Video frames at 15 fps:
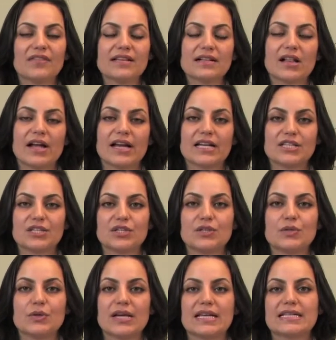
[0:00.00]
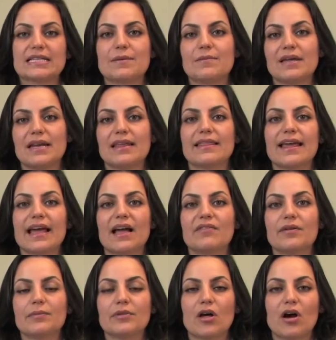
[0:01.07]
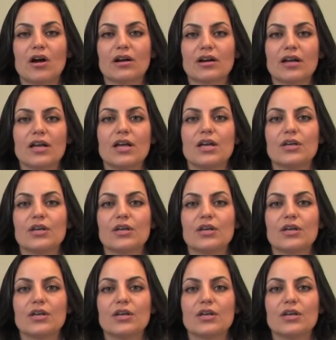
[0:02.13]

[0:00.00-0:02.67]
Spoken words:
the client do is the minute they have a block,